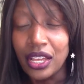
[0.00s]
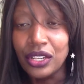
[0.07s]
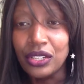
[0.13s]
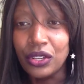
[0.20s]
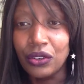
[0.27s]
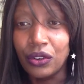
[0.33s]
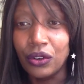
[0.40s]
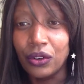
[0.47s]

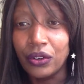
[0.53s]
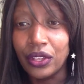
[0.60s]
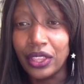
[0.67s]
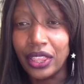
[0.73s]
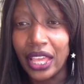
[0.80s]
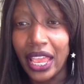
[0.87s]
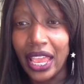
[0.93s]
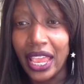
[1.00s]
So
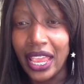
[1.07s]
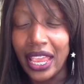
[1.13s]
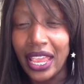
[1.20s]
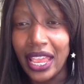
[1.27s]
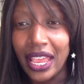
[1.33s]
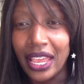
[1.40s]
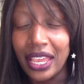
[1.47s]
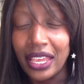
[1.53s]
they
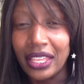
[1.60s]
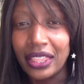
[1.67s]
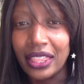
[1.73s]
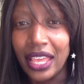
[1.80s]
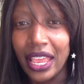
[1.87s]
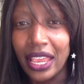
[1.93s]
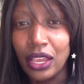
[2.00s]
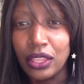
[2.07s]

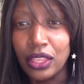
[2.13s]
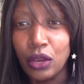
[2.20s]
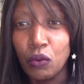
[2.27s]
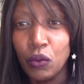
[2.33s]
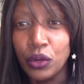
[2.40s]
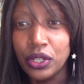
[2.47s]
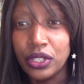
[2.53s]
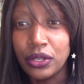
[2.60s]

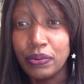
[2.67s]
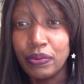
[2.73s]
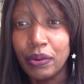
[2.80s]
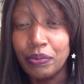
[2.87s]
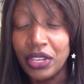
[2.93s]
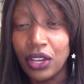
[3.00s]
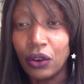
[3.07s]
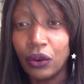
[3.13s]
won't
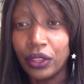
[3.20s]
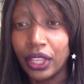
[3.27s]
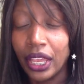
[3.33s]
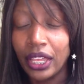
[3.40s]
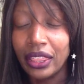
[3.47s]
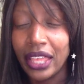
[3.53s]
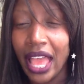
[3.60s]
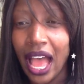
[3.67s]
permit, or
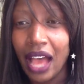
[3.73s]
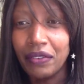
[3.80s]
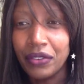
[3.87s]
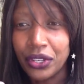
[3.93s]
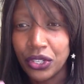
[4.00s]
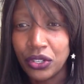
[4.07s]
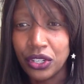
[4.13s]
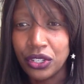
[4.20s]
they have
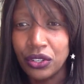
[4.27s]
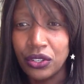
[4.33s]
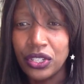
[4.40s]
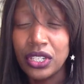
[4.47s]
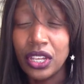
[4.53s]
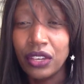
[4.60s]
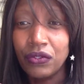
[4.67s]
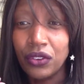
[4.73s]

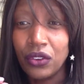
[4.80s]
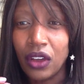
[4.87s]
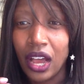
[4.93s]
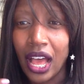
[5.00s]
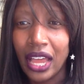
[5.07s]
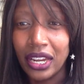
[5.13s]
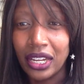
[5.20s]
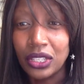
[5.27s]
restrictions. If you
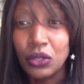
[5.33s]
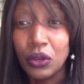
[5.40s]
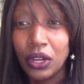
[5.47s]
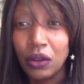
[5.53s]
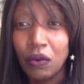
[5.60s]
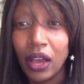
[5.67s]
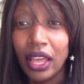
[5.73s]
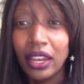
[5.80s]
are under
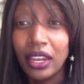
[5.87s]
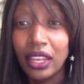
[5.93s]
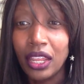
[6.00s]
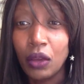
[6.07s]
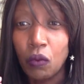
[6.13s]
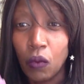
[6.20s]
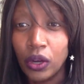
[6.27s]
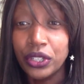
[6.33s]
21,
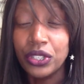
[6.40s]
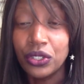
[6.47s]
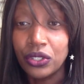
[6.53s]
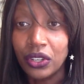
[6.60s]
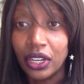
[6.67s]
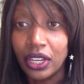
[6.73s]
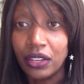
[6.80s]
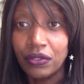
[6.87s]
they want you
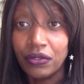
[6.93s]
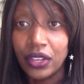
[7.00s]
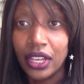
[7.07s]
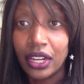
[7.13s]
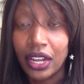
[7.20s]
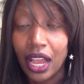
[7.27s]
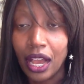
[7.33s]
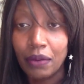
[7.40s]
to live
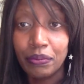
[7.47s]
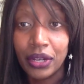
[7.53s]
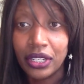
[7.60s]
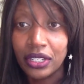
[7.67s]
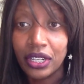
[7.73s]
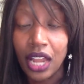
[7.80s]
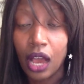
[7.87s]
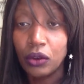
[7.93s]
in
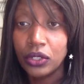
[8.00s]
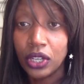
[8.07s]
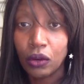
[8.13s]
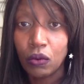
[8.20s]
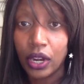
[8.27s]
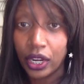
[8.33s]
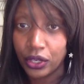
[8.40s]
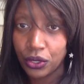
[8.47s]
campus. Now
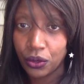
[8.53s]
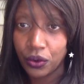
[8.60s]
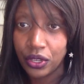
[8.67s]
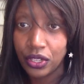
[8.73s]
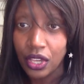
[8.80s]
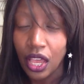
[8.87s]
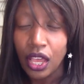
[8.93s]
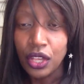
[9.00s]
utakuwa na
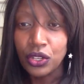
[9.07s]
choice.